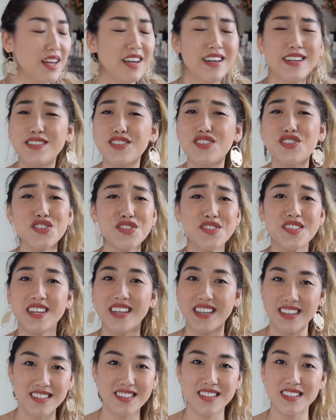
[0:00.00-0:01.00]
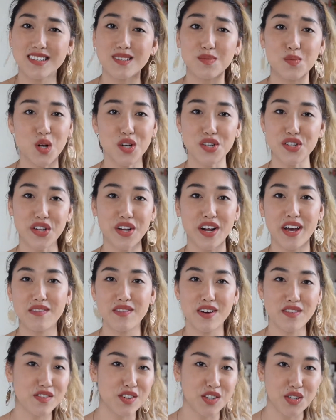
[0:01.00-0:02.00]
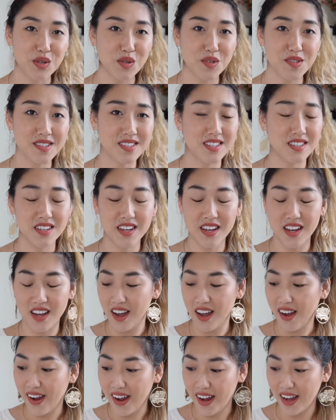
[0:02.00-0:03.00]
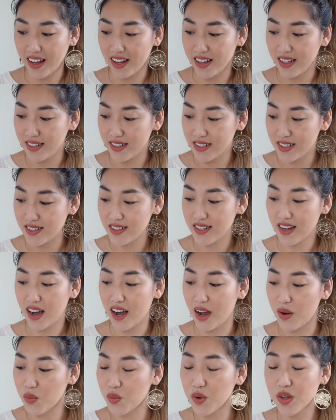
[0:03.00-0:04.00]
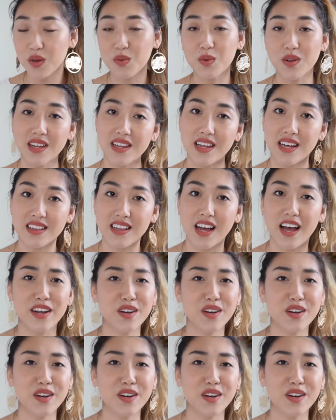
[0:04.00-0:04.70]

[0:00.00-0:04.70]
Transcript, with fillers: it's just the easiest brush that I've ever used and I really really like that.